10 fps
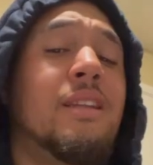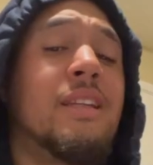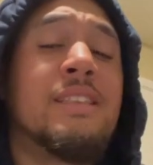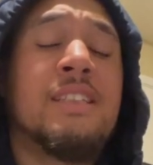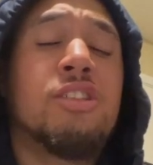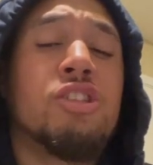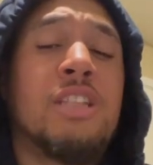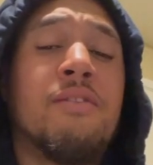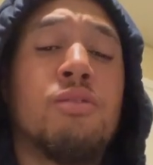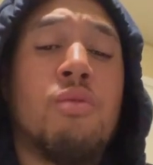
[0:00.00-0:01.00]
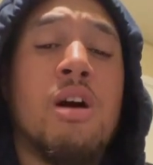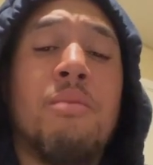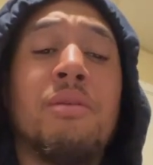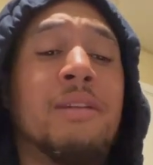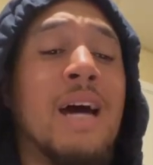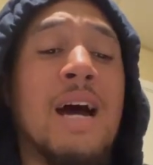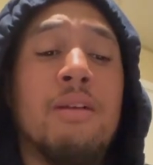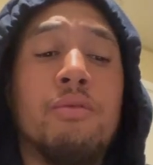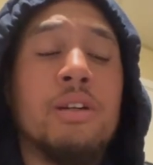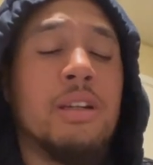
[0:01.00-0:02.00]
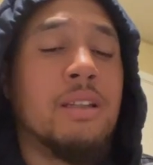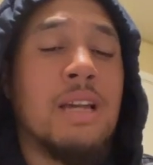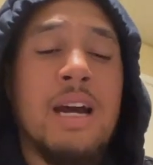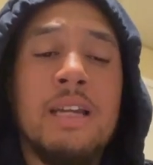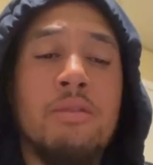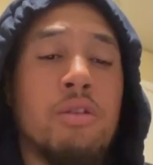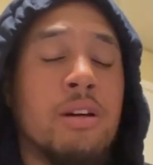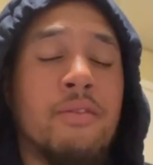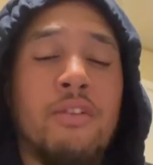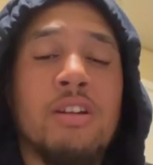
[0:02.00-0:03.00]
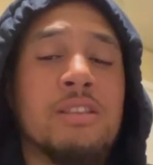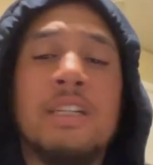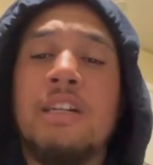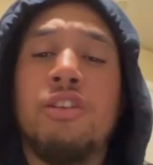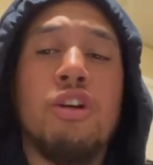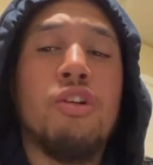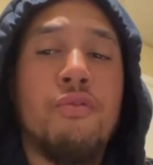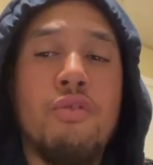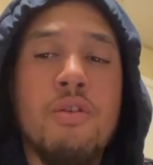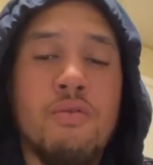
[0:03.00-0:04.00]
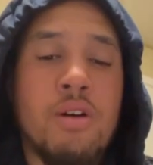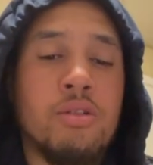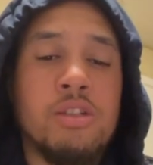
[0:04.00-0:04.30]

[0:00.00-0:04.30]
the sixth or seventh round, but not anywhere in the first, second, third, or fourth round.